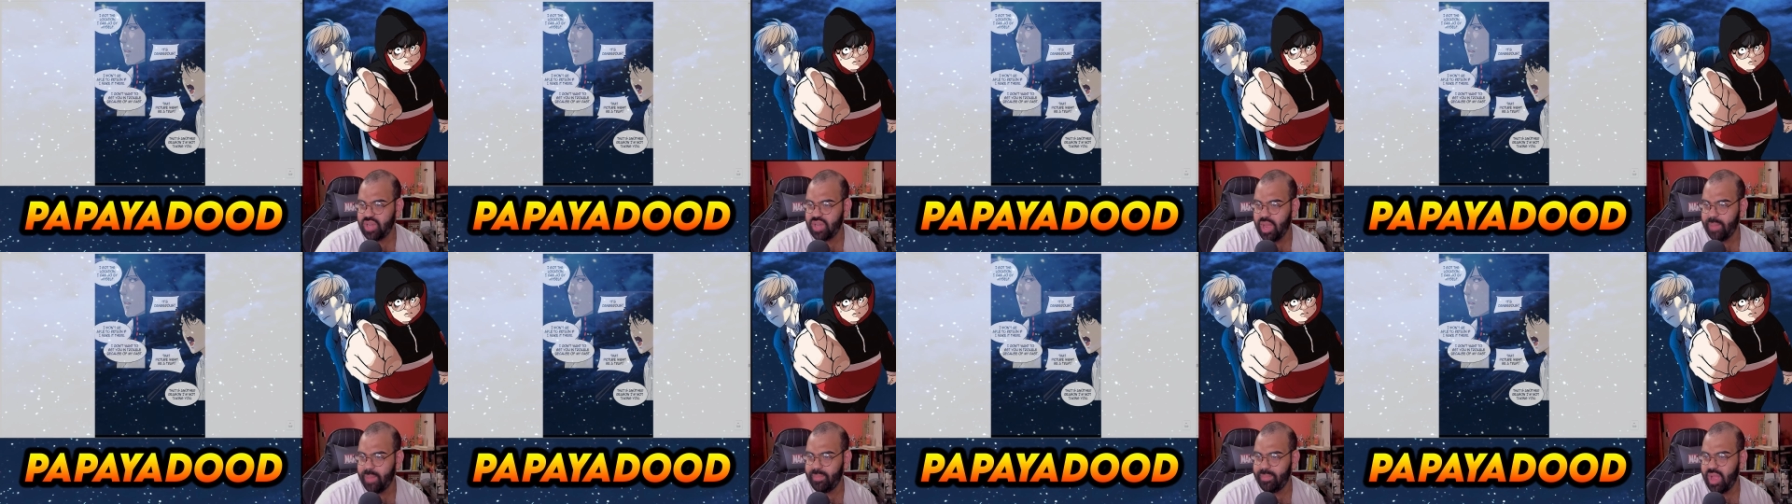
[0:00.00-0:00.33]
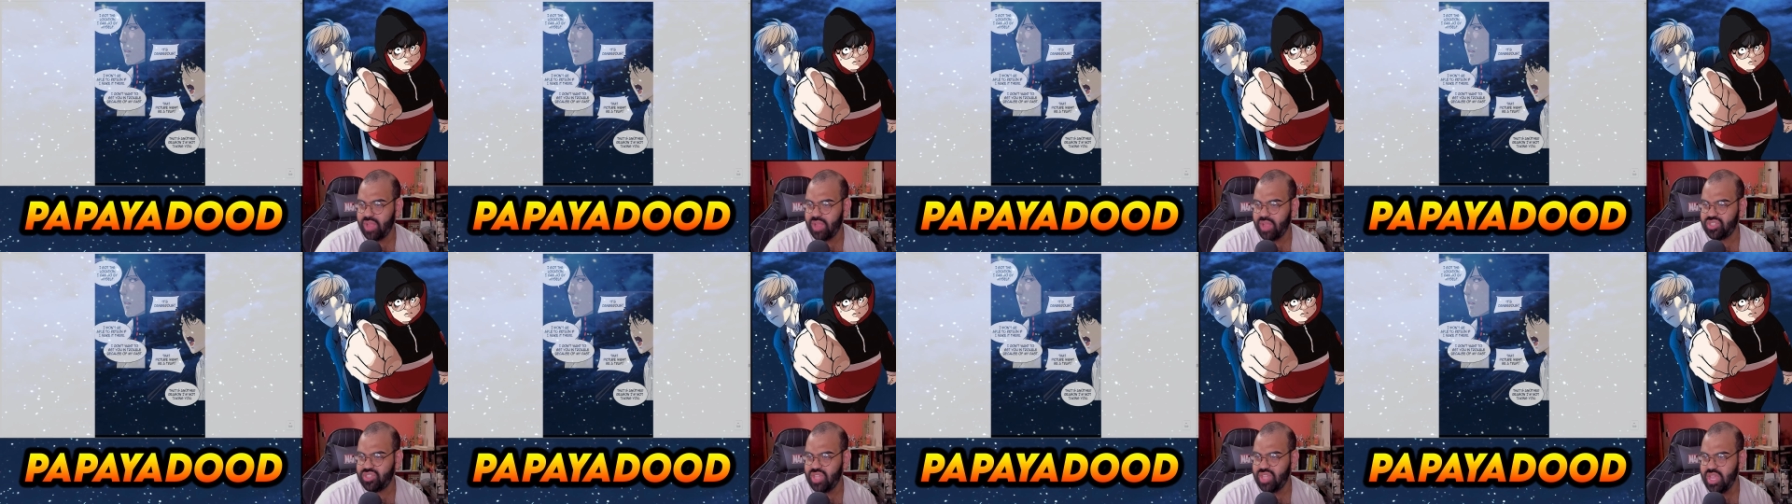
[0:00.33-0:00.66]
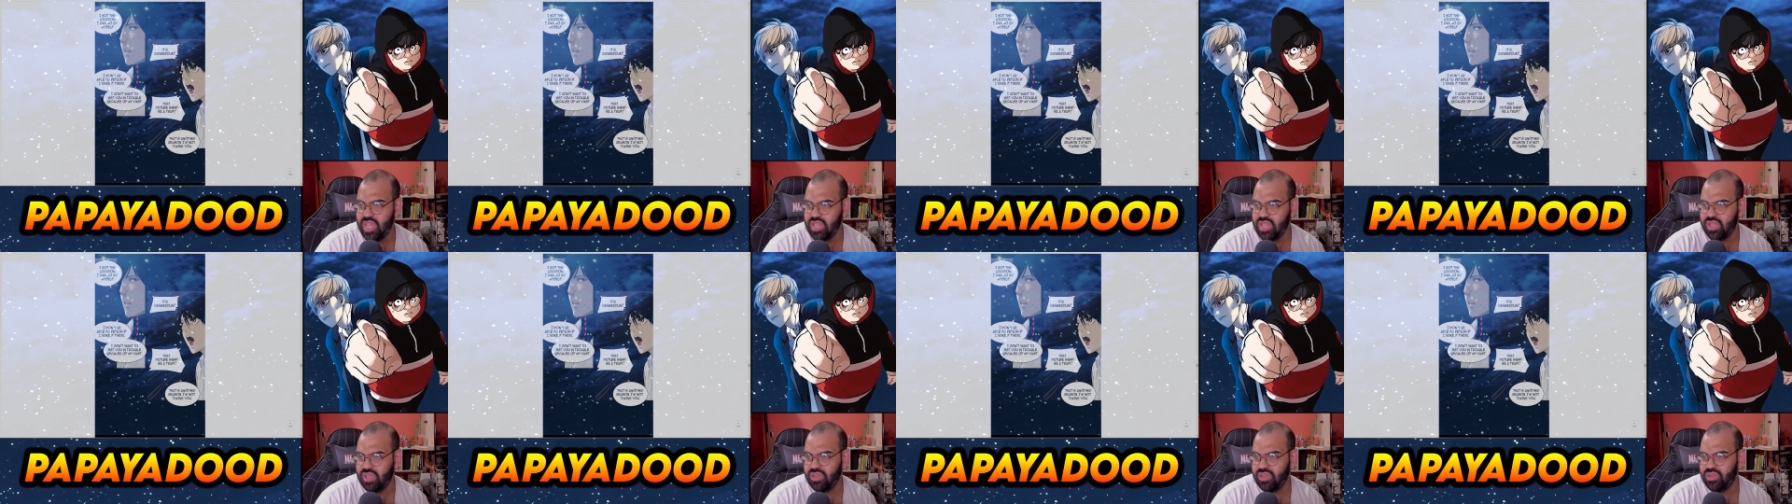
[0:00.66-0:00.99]
I'm not
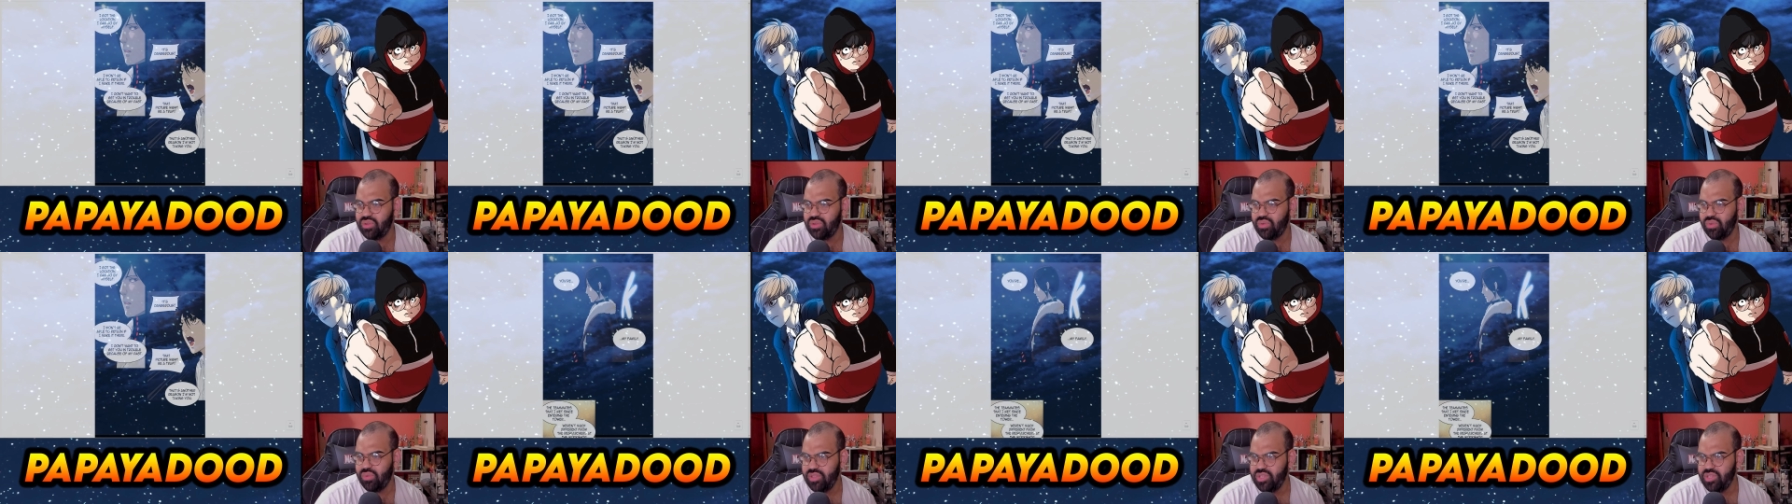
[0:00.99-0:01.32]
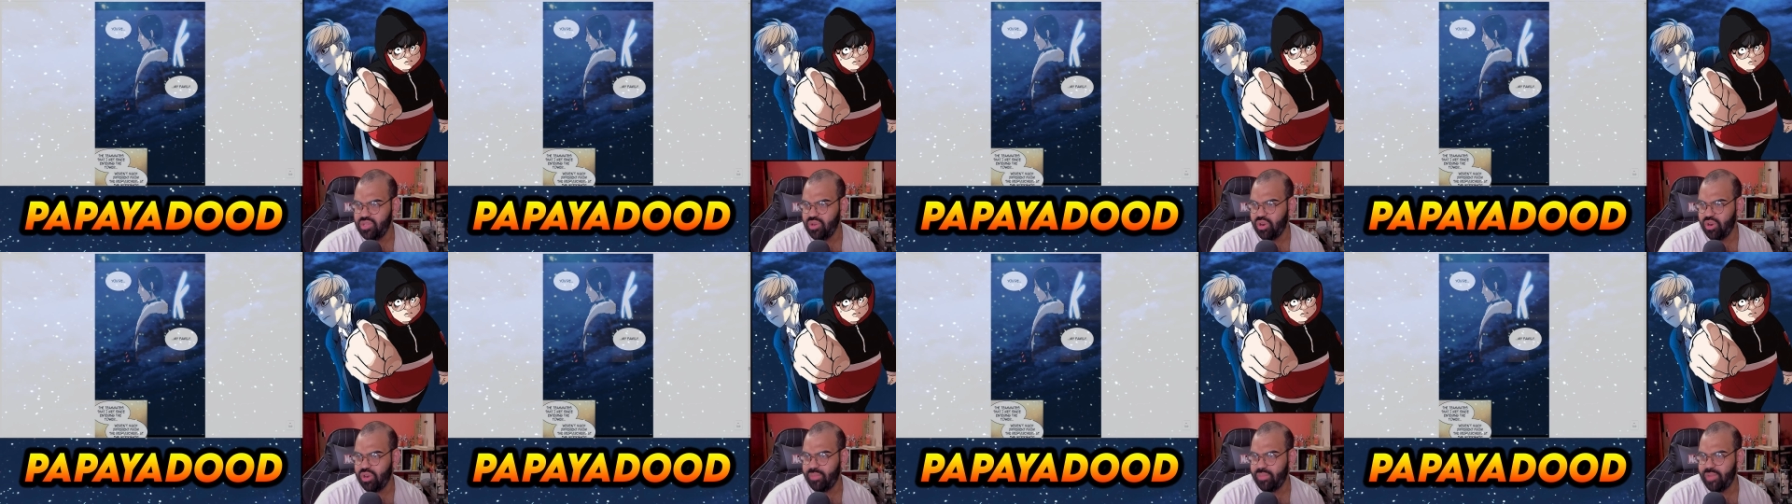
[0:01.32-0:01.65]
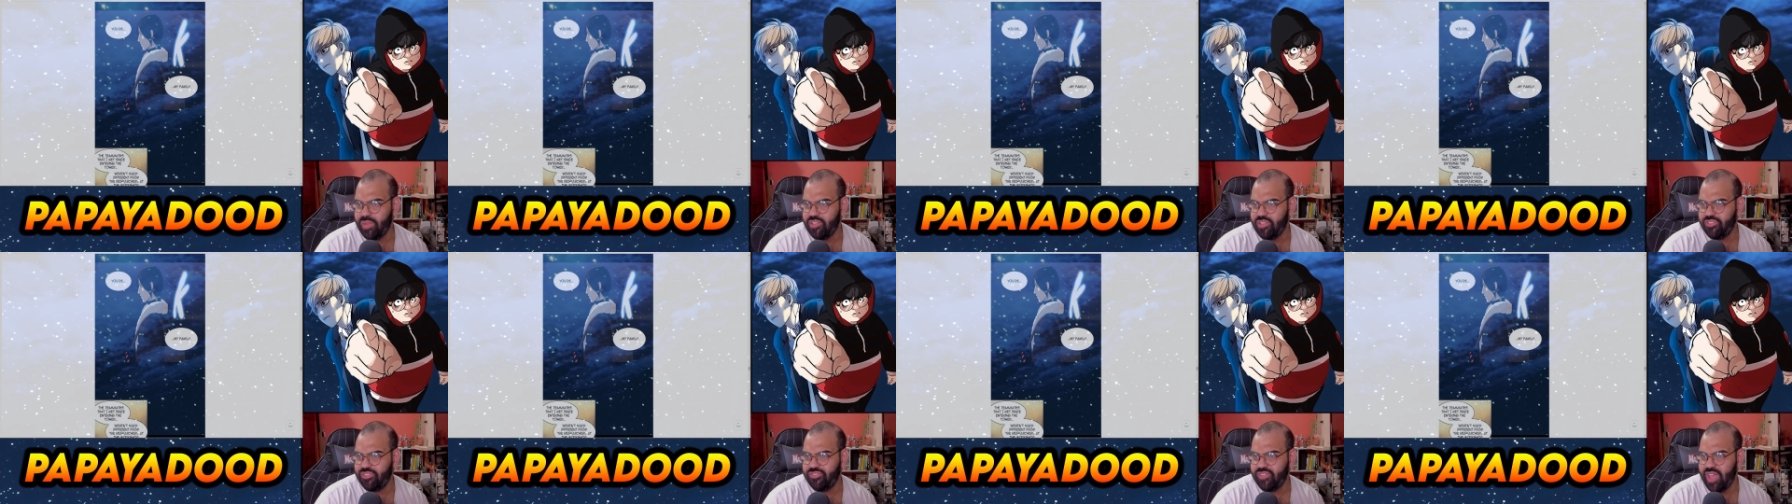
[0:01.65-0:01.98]
taking you. You're
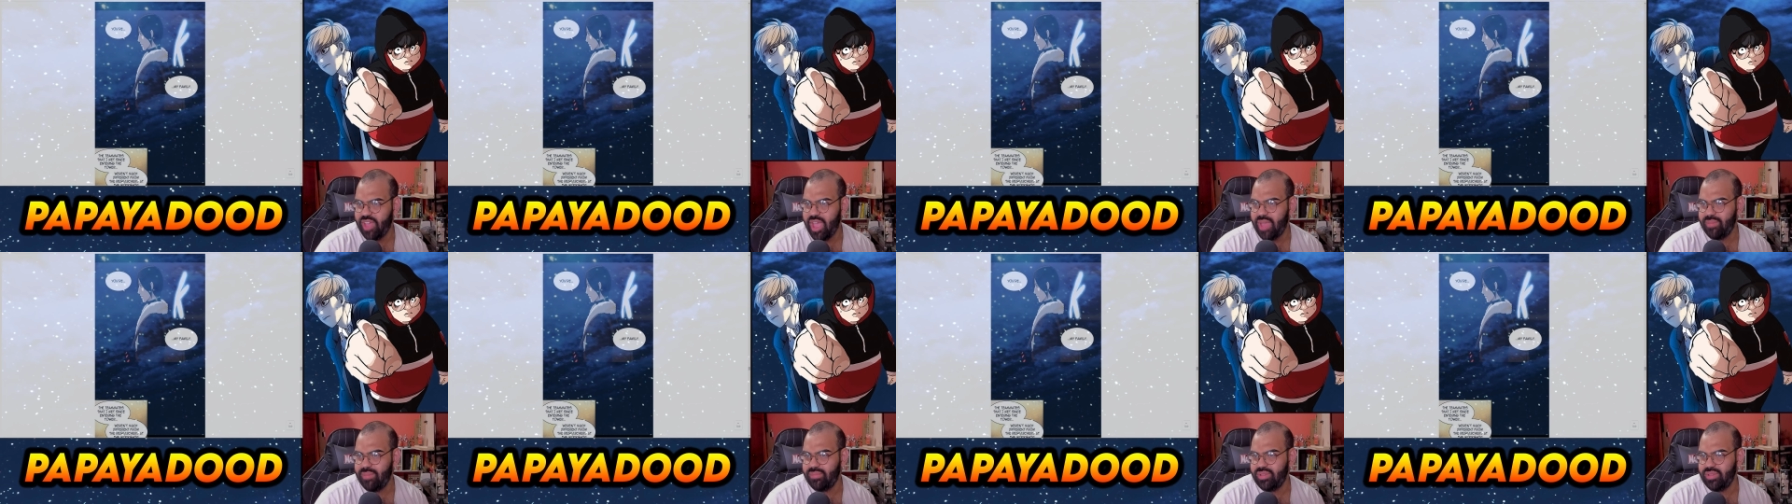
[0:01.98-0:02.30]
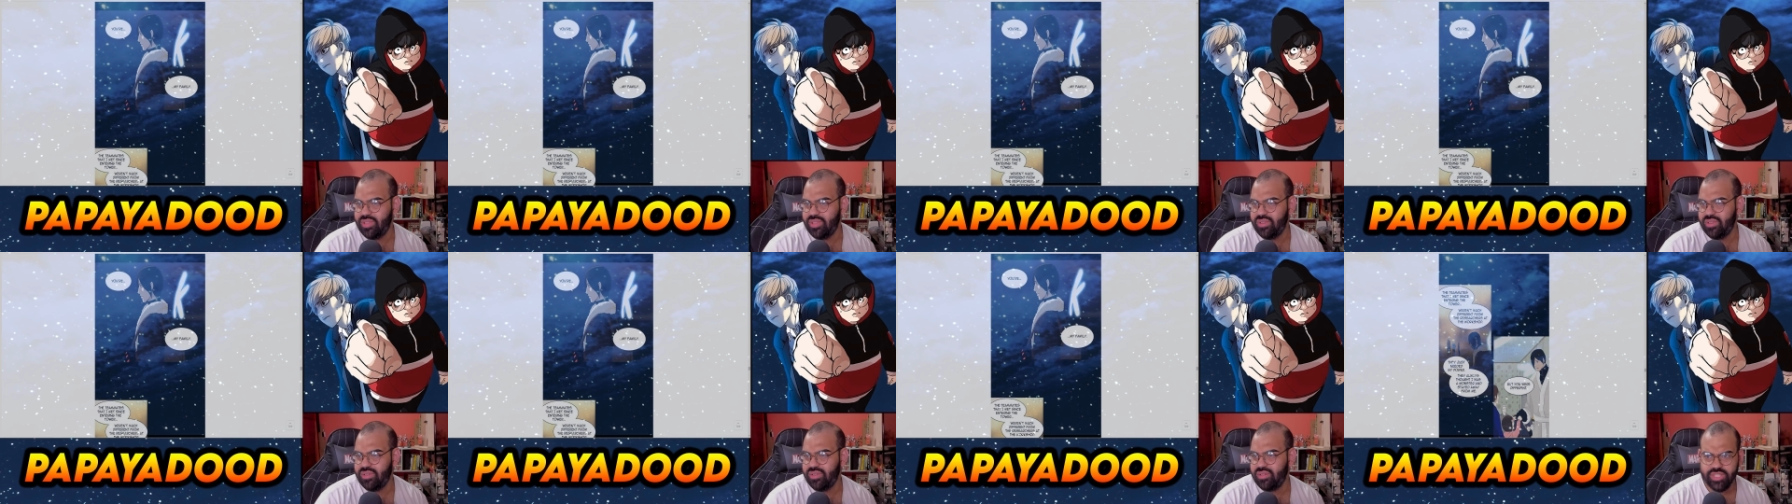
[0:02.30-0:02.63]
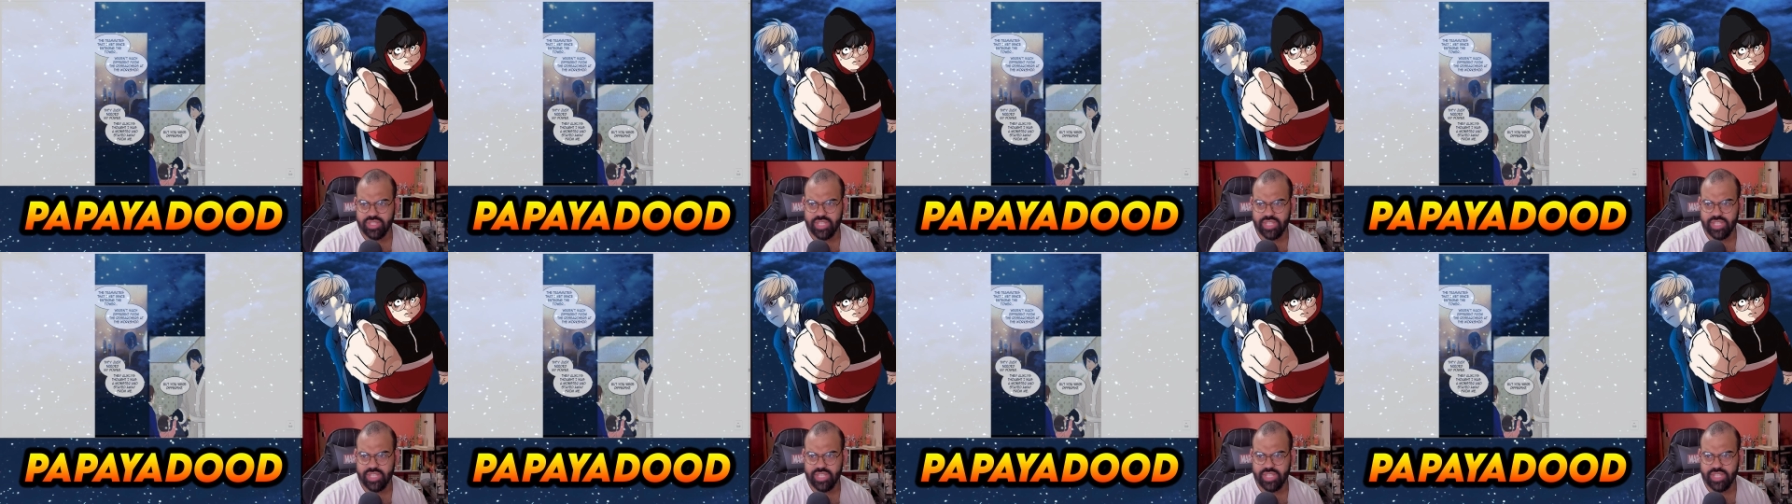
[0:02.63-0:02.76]
my family.